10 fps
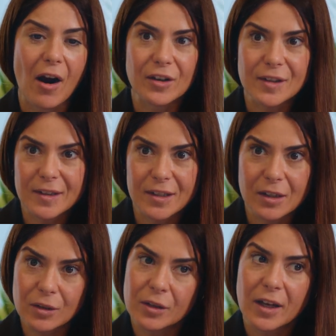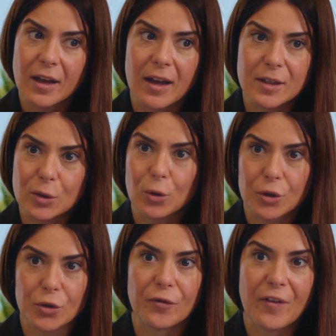are still a
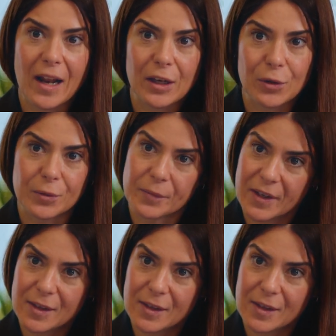source of value,